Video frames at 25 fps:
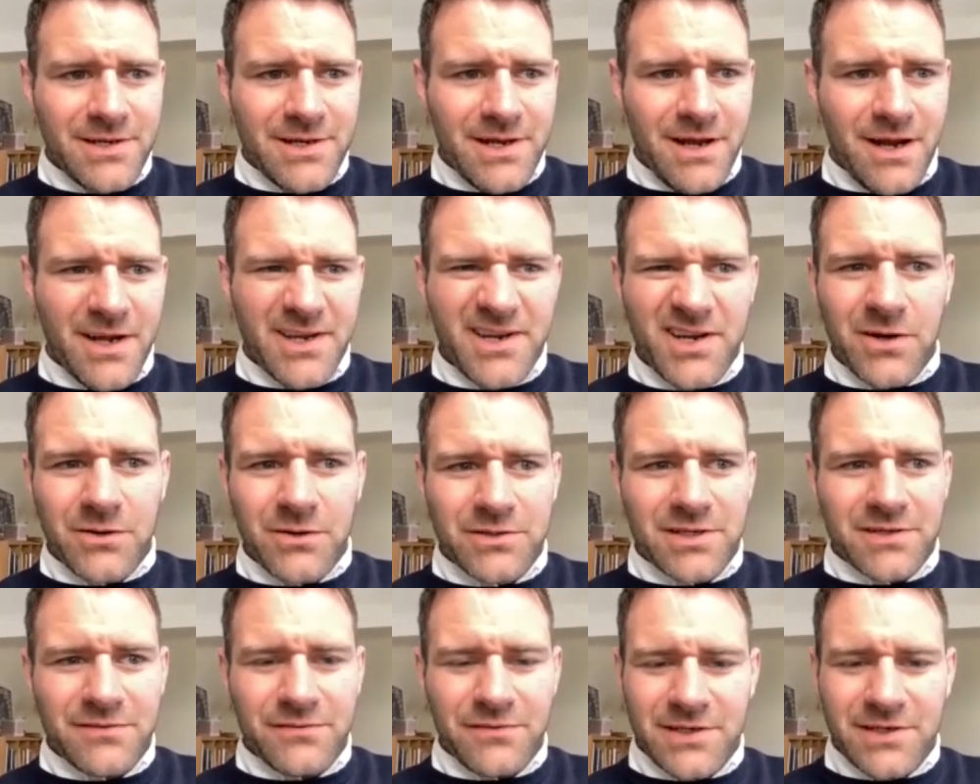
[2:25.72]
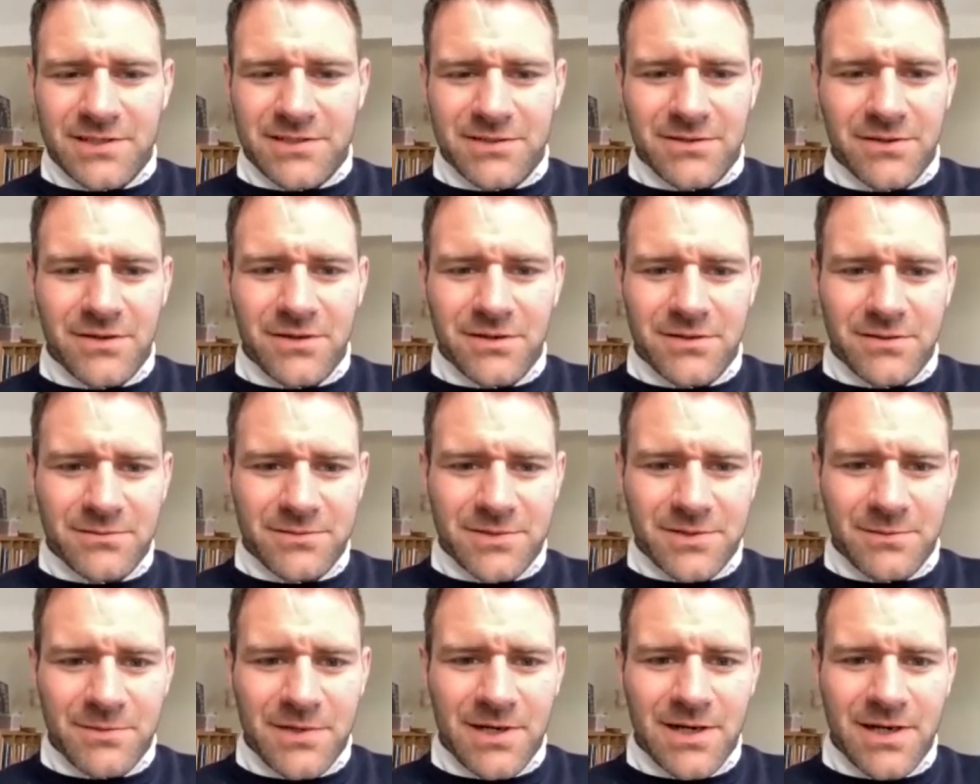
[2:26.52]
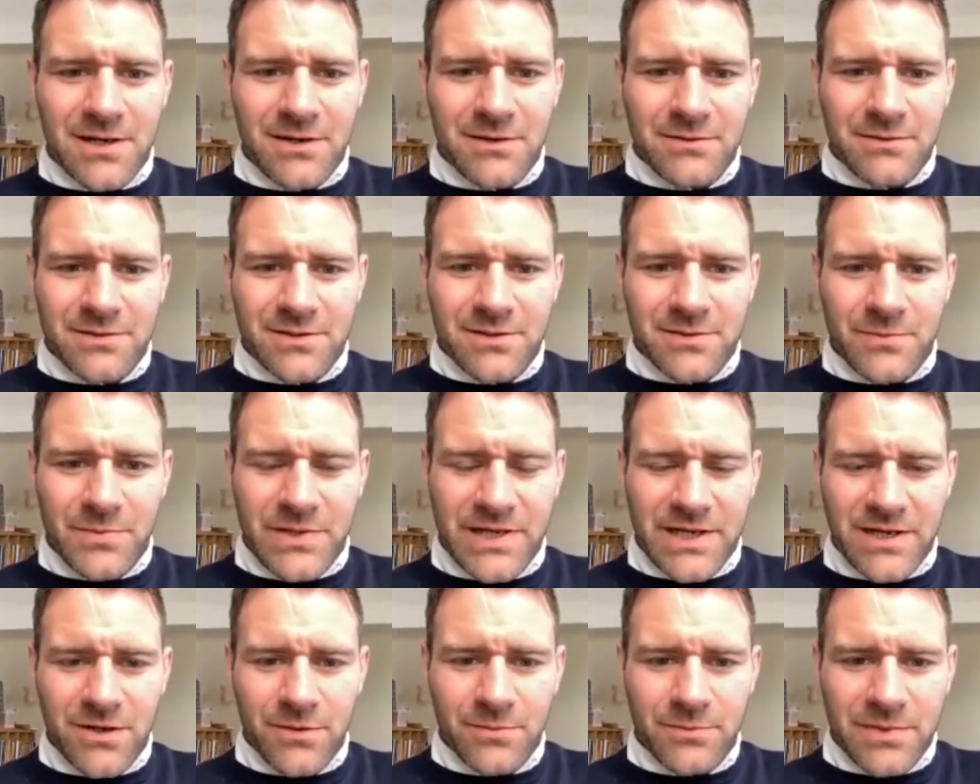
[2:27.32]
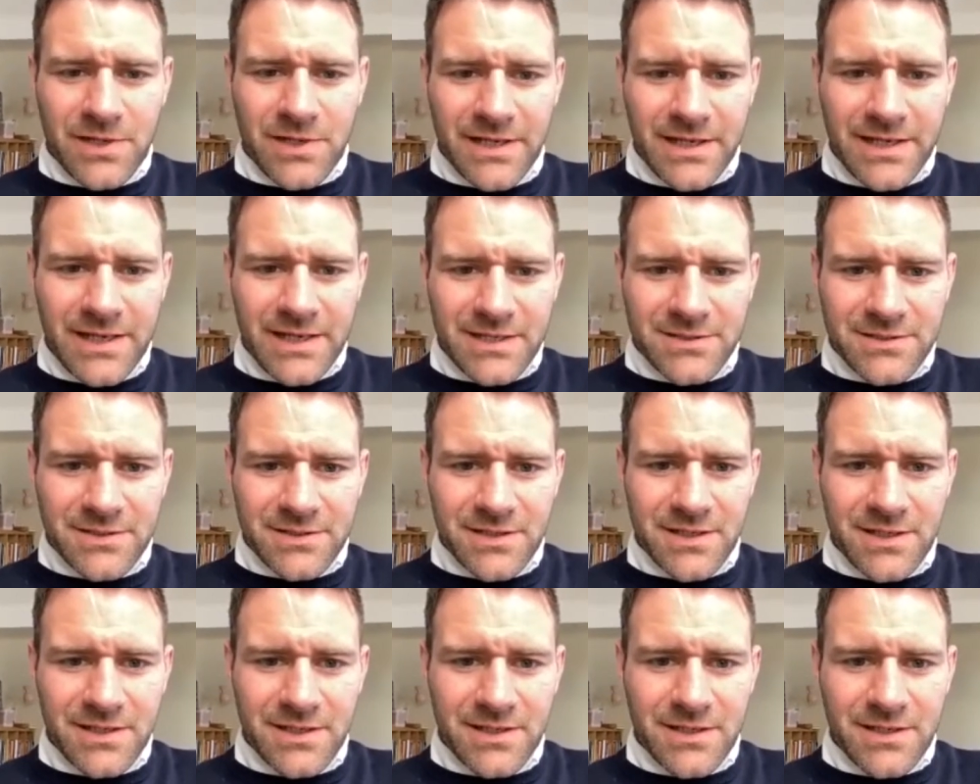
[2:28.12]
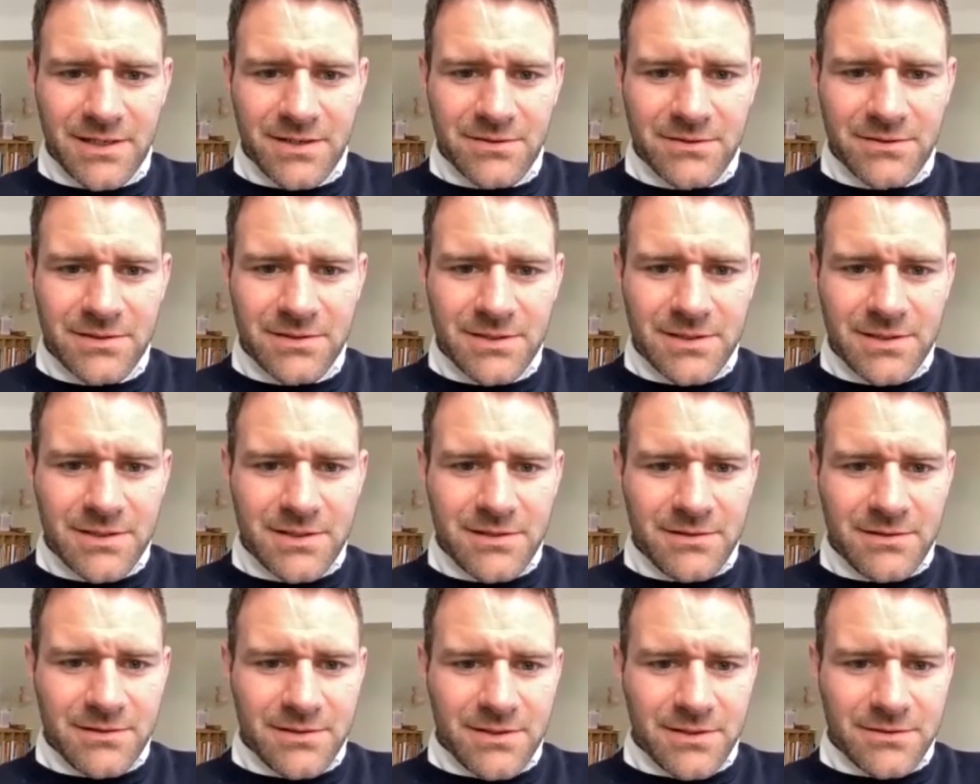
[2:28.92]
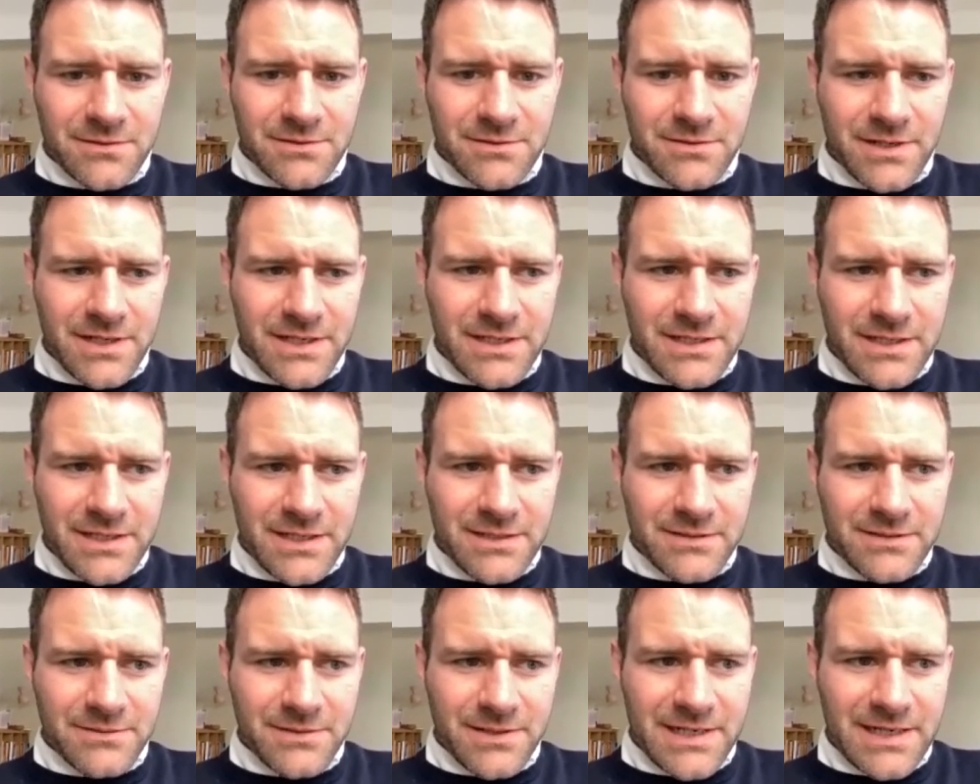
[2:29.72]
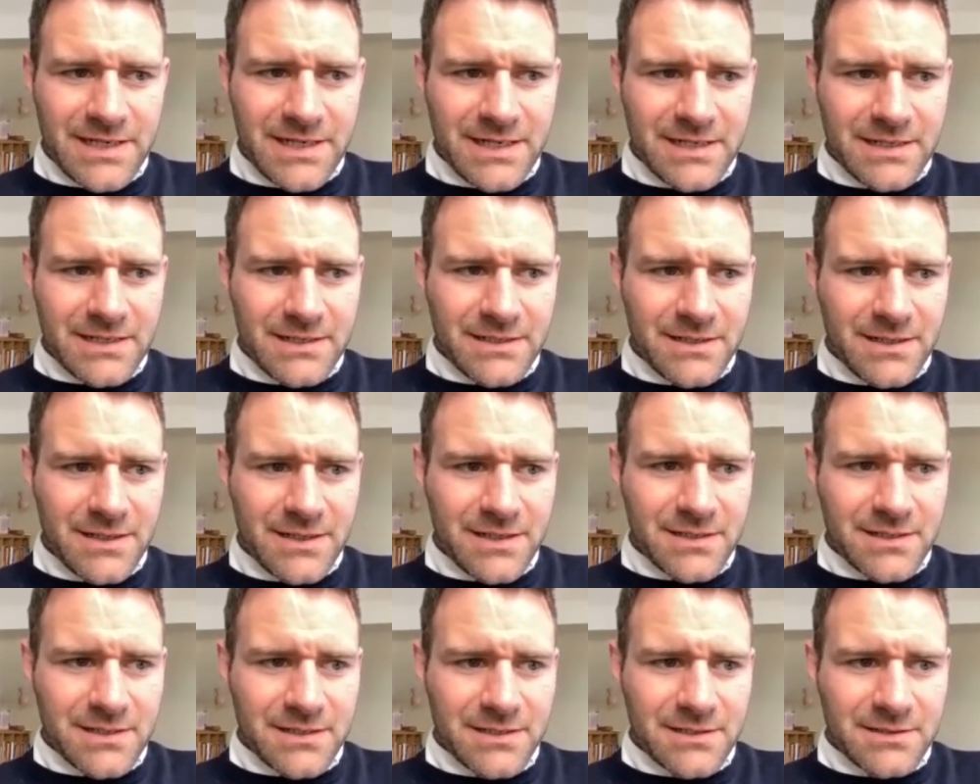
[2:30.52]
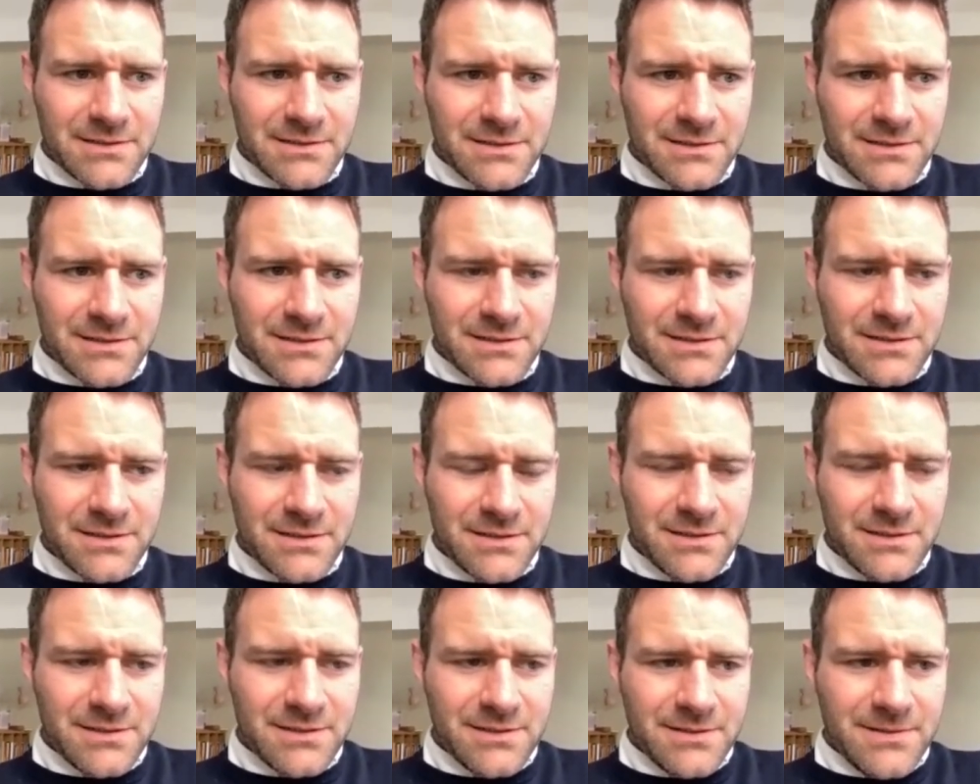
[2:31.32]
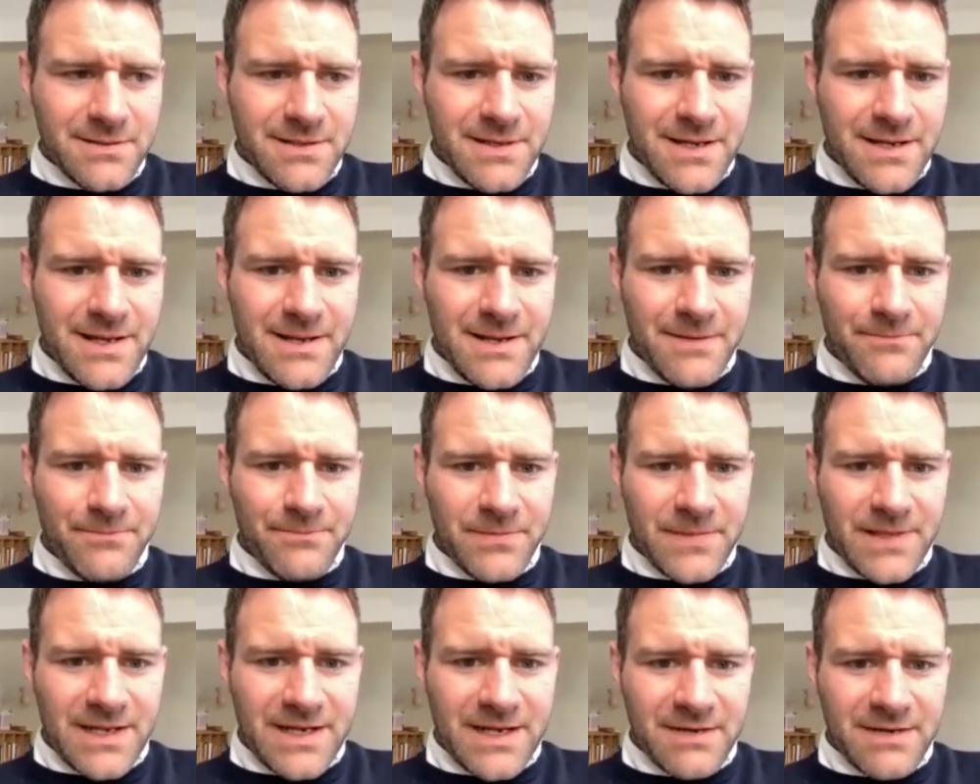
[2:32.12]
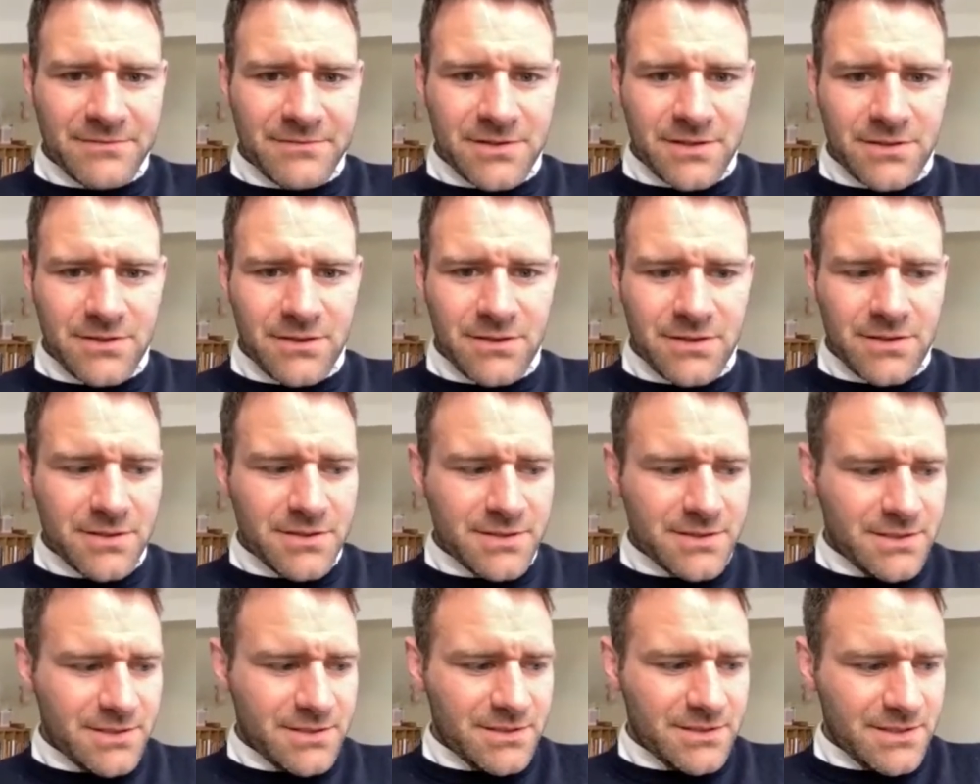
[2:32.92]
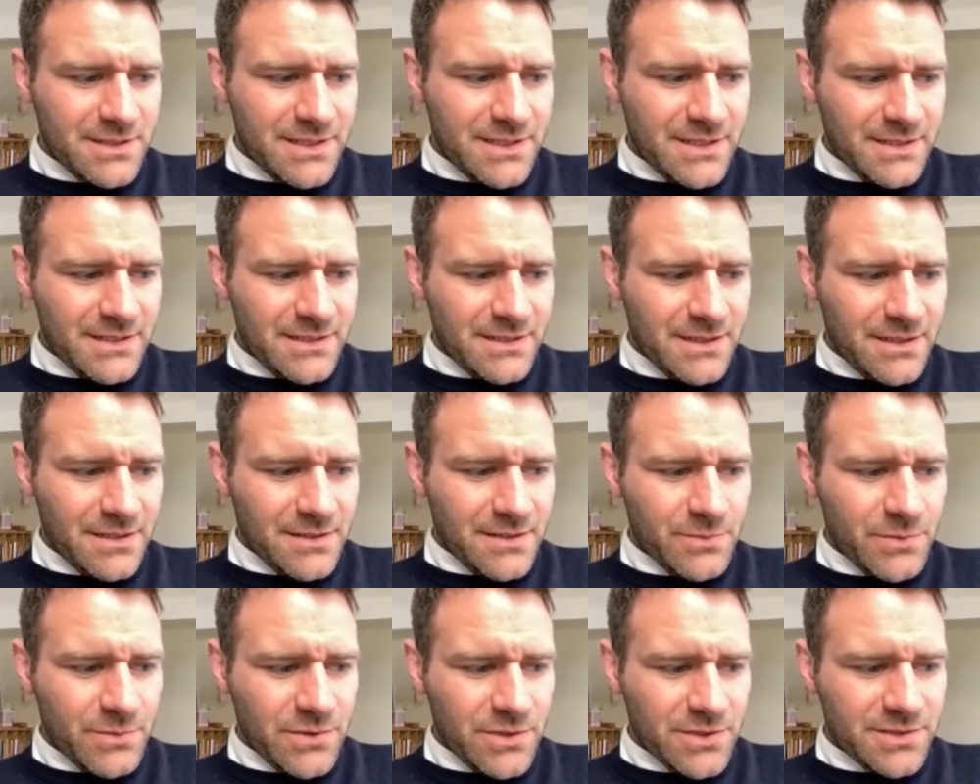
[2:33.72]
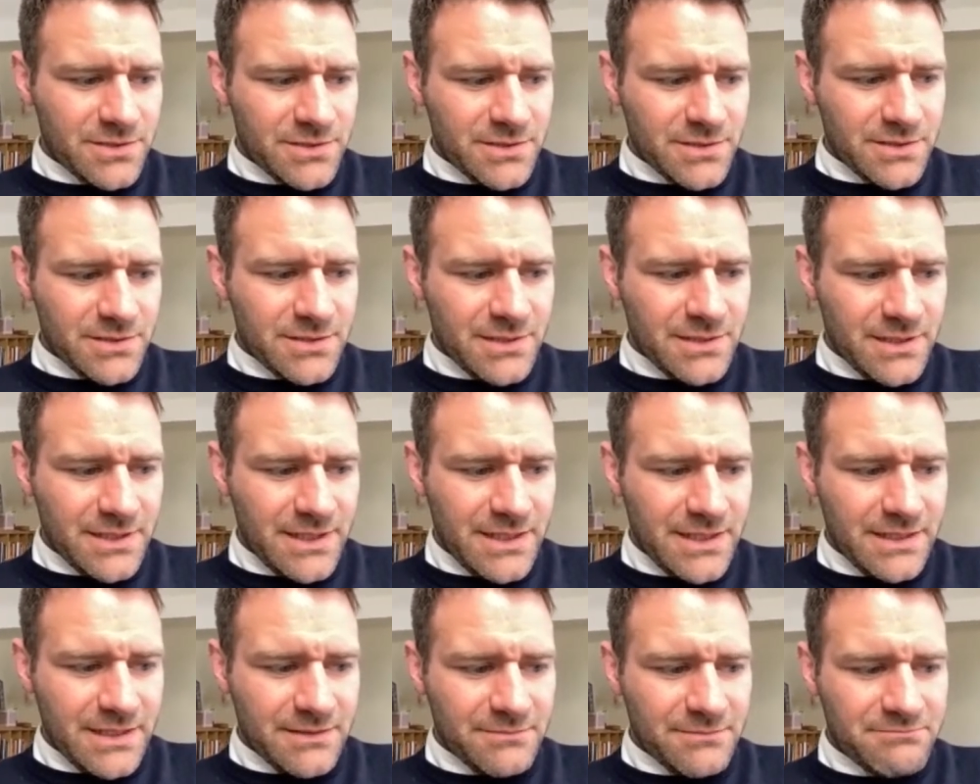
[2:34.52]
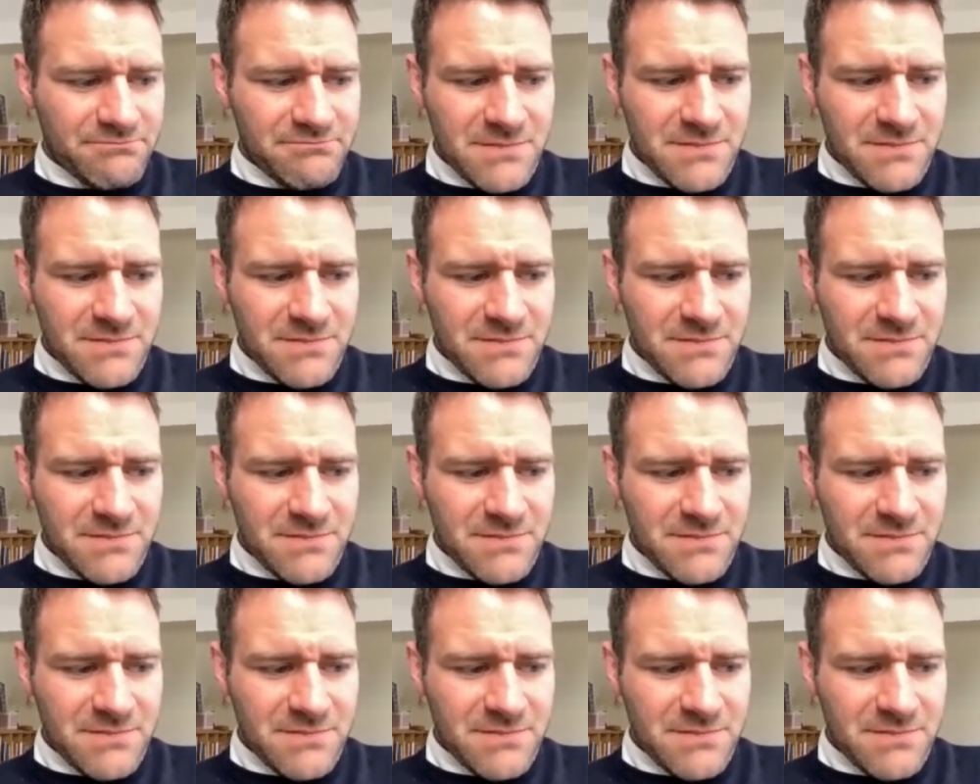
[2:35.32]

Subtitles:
I know that if I saw them tomorrow, you'd pick up like yesterday, those great days we had in Hartigans and after colours and on the bus and